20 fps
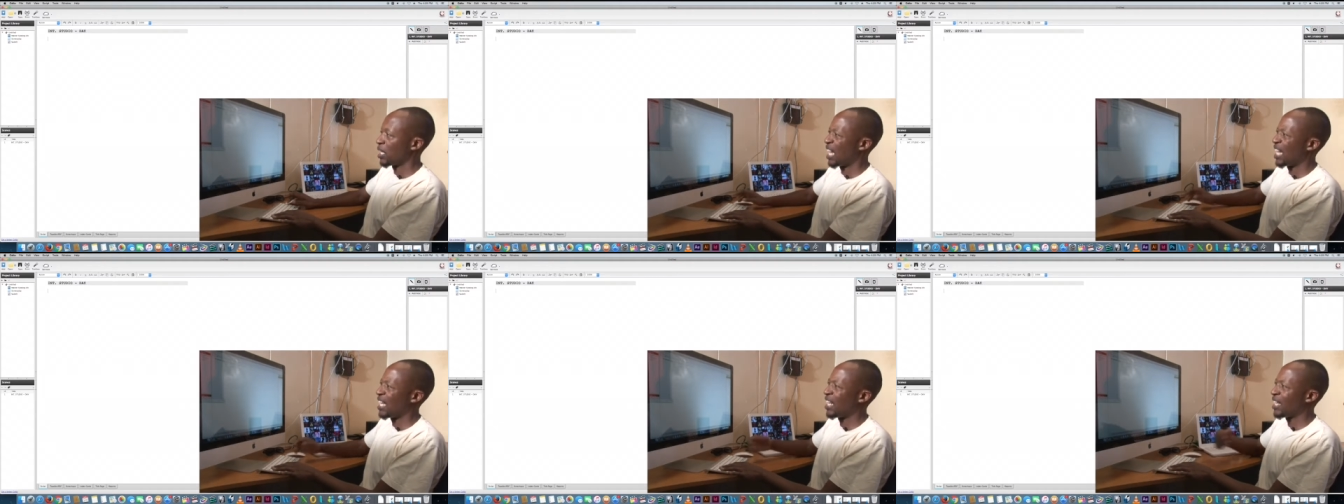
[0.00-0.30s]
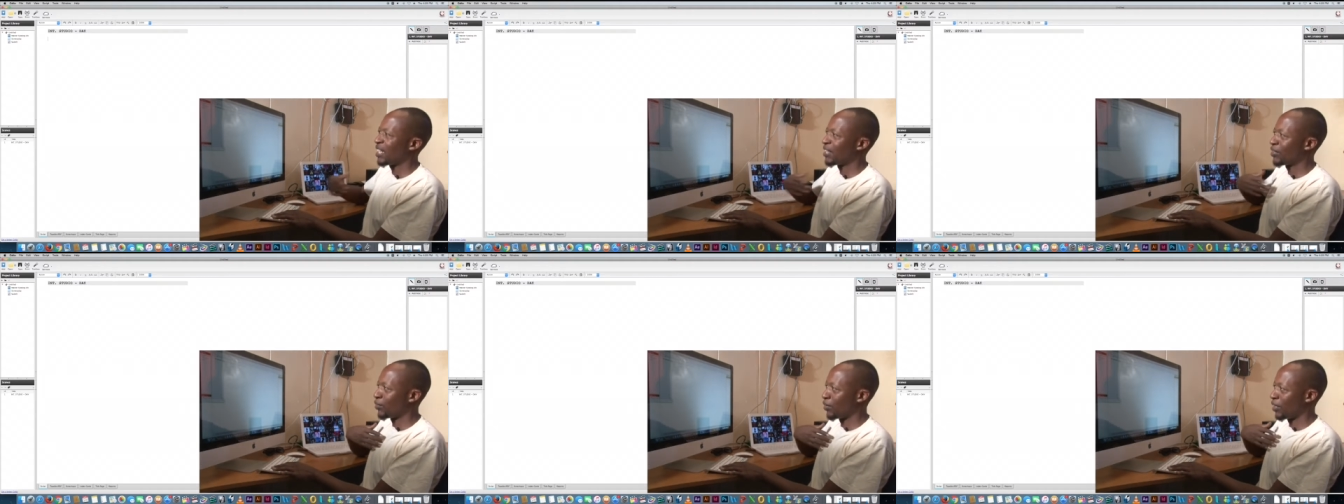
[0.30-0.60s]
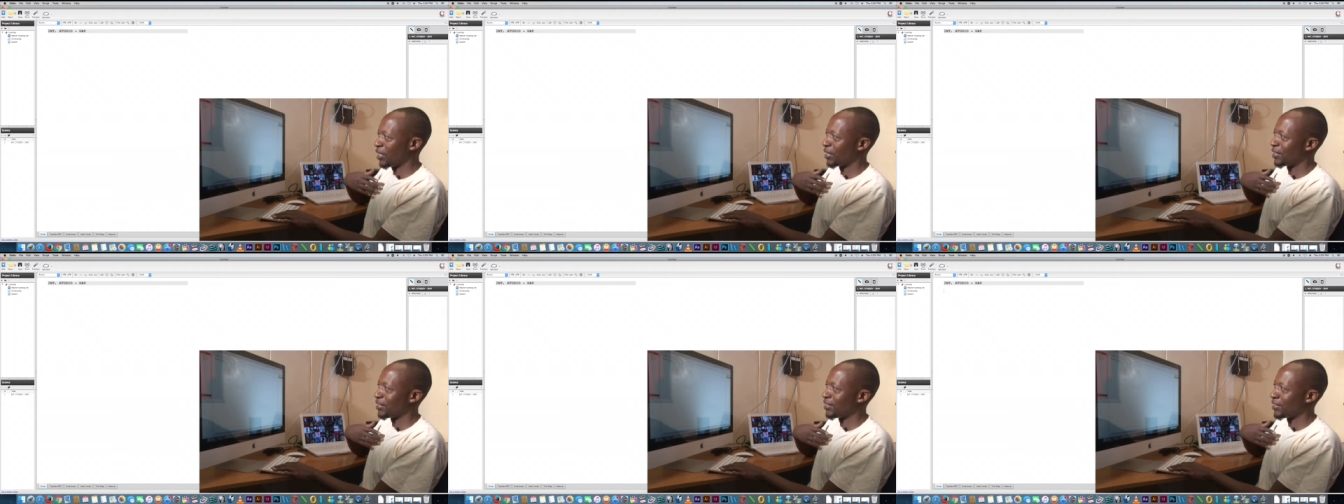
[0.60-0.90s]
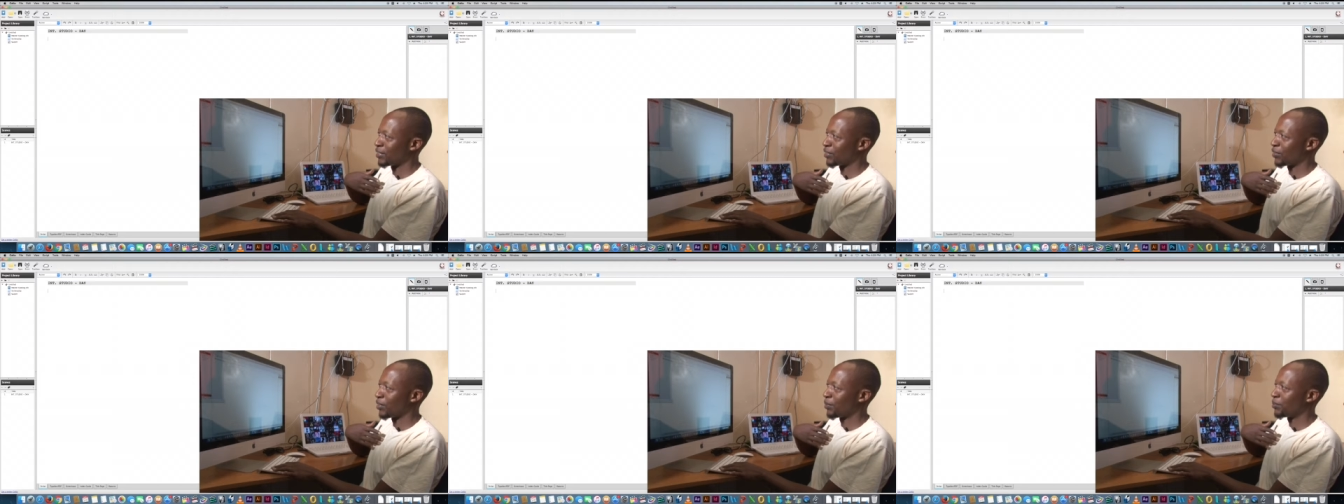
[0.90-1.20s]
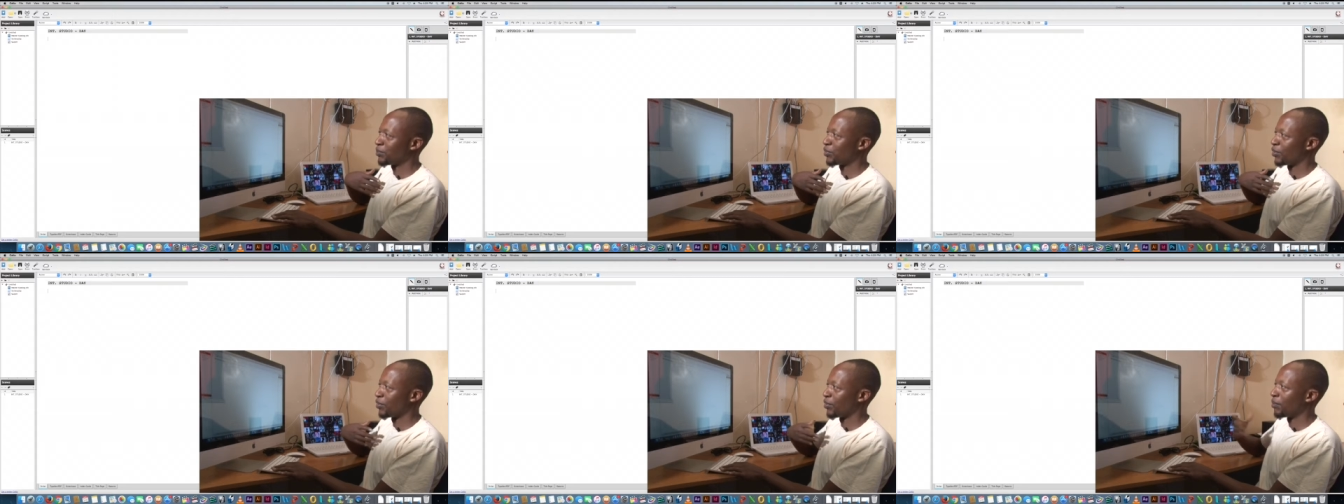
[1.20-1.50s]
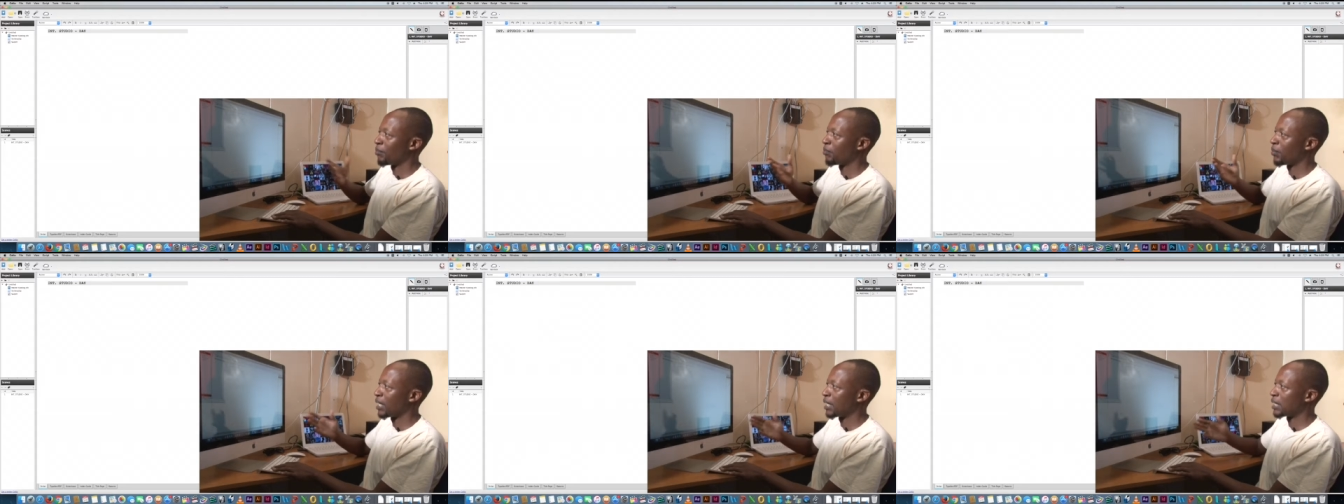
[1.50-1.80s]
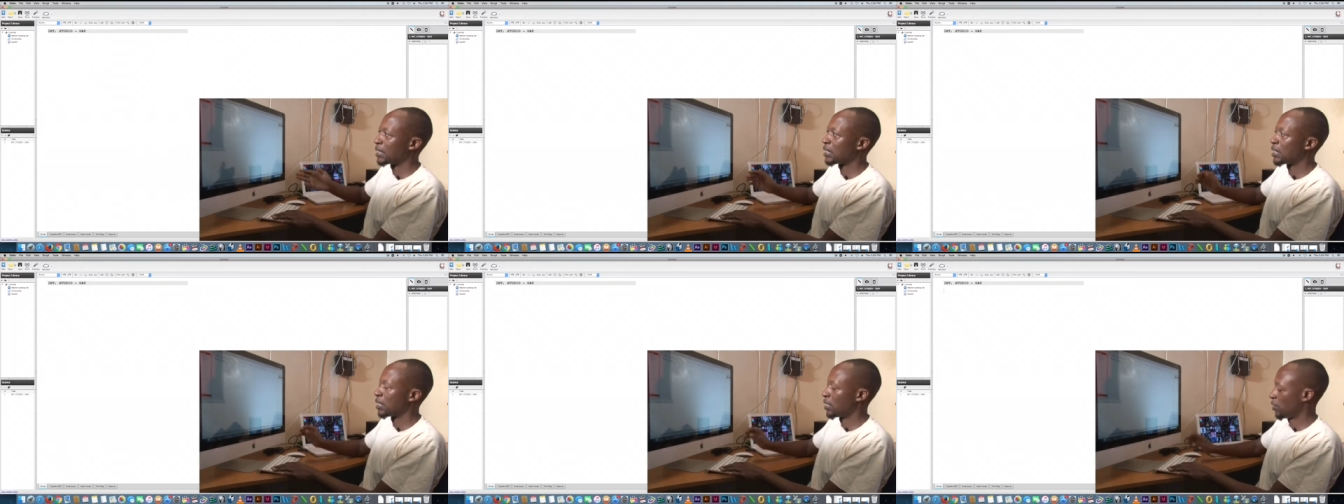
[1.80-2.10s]
I like calling it description,
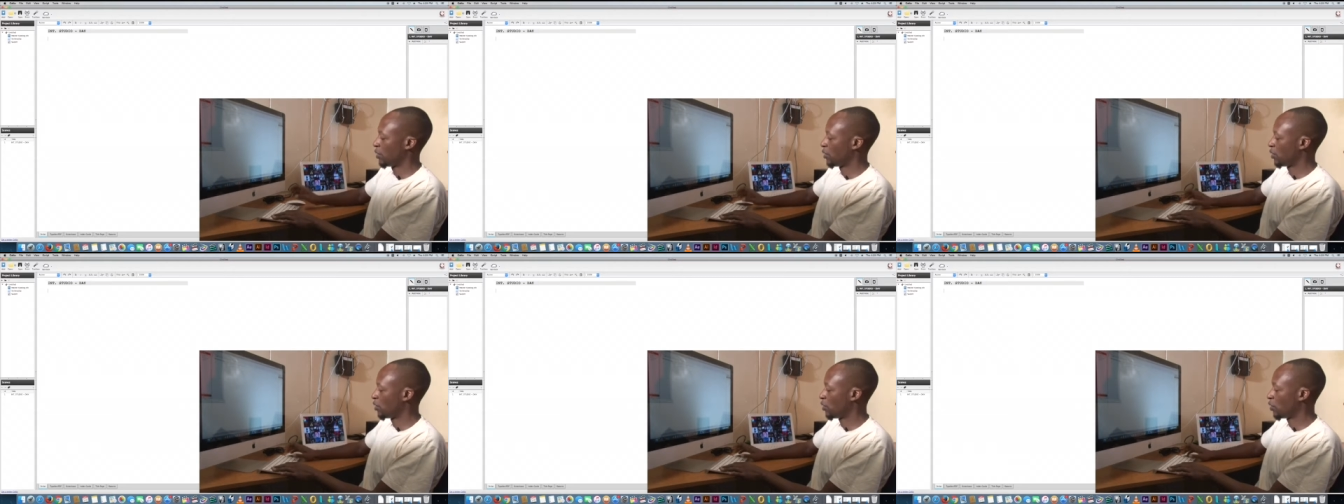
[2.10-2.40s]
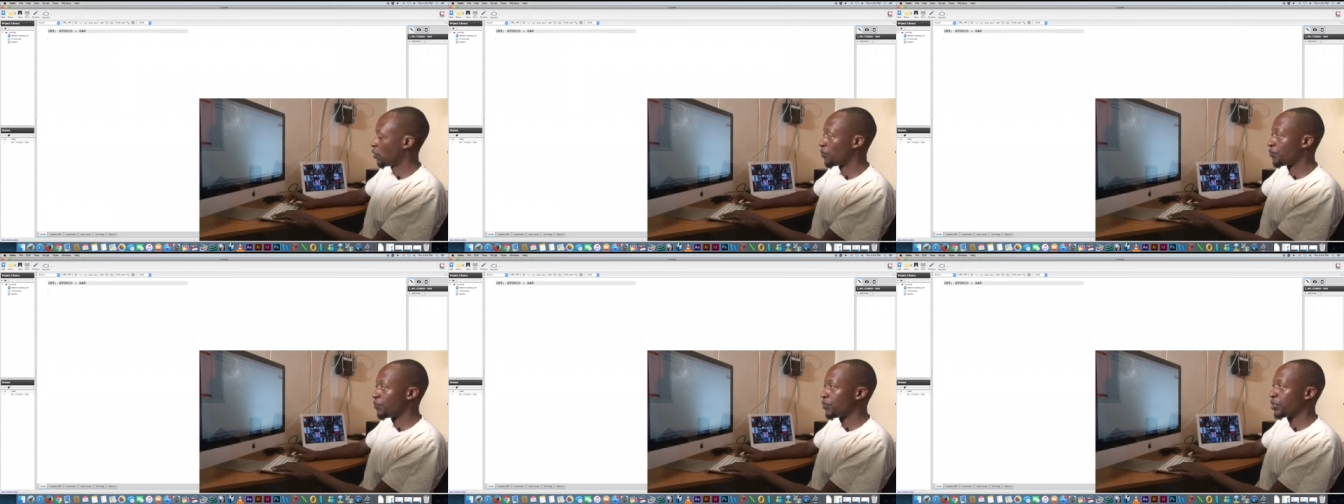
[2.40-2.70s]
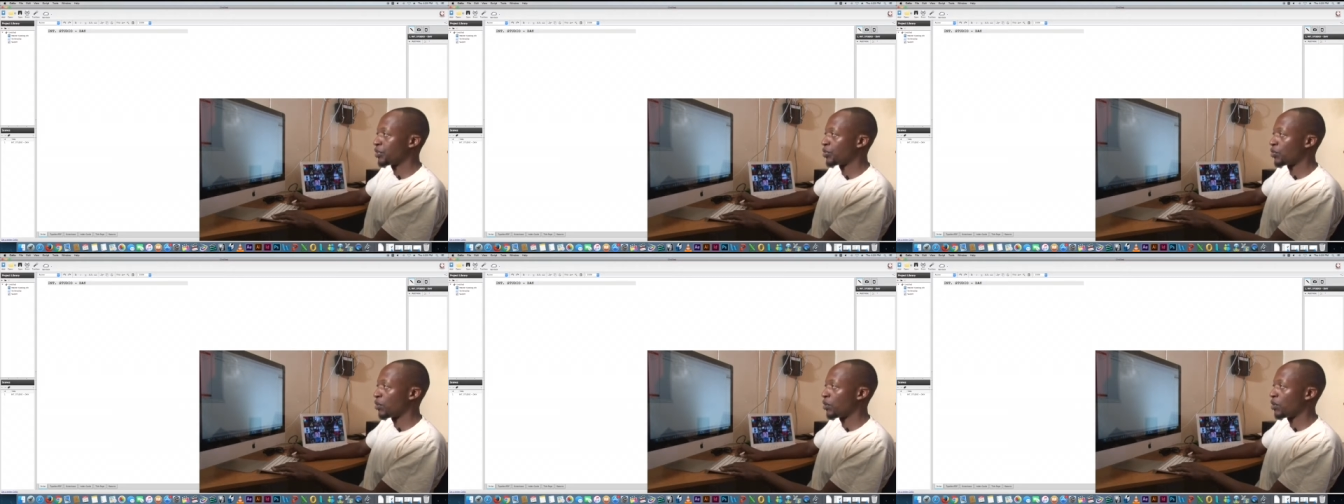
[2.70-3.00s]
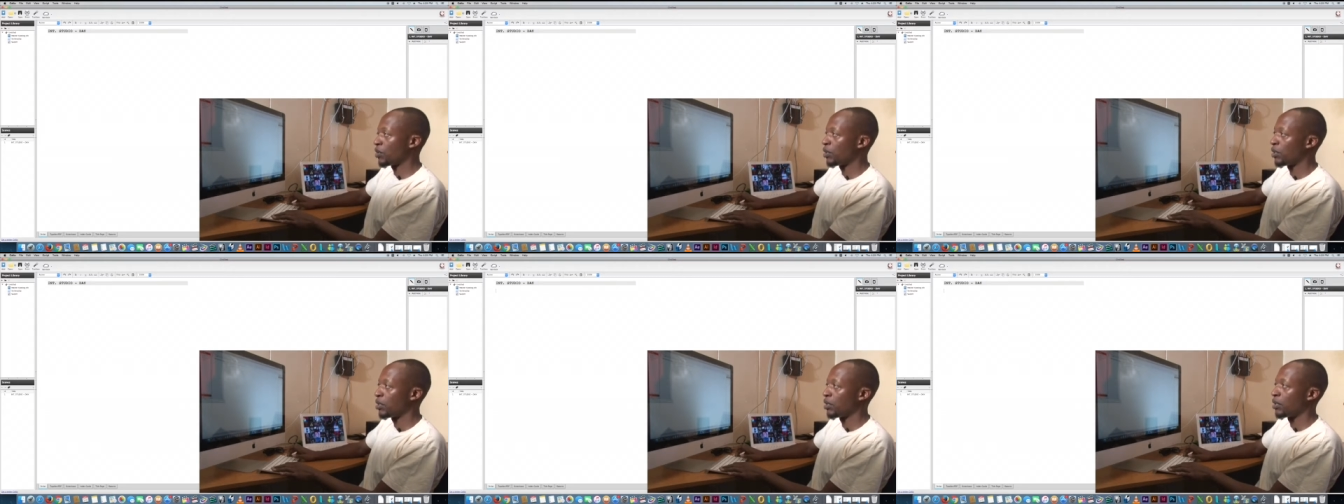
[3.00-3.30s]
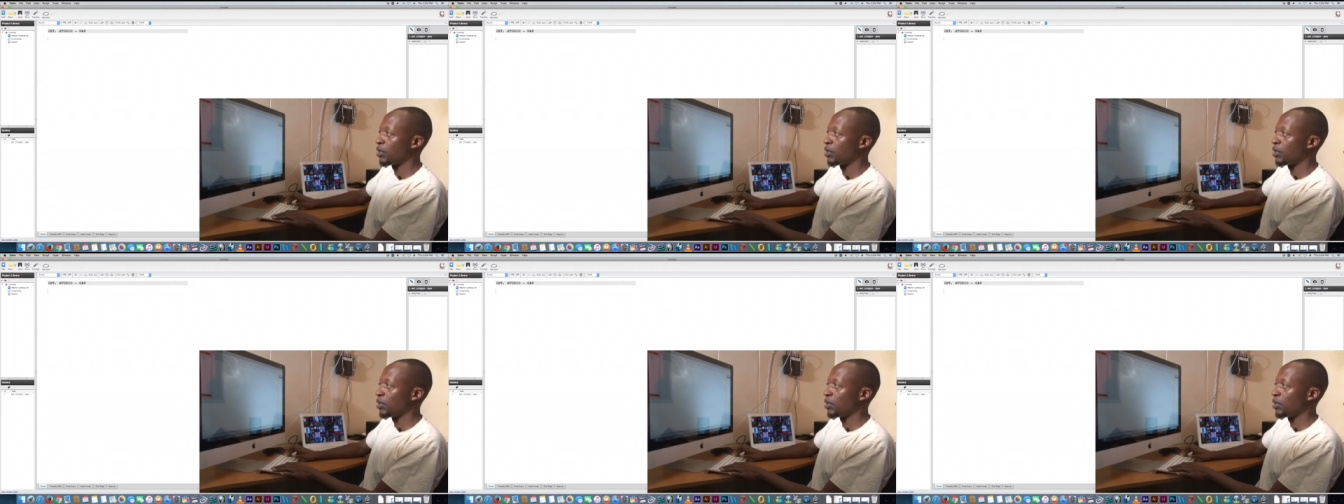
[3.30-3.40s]
but the official